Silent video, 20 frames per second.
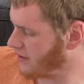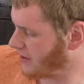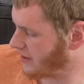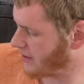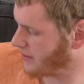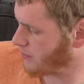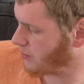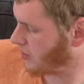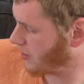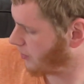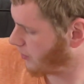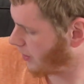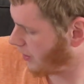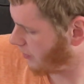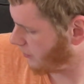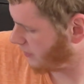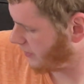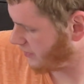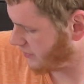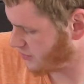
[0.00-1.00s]
I can bring
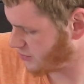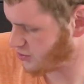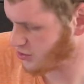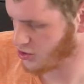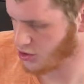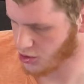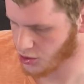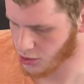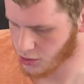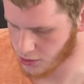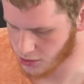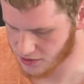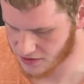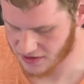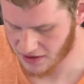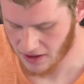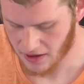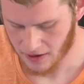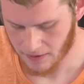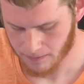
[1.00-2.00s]
around and just
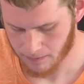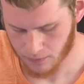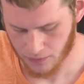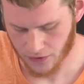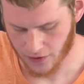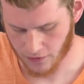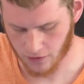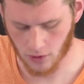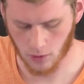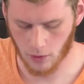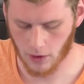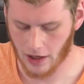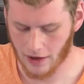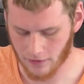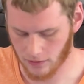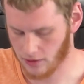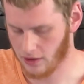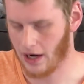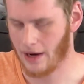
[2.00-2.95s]
use for whatever.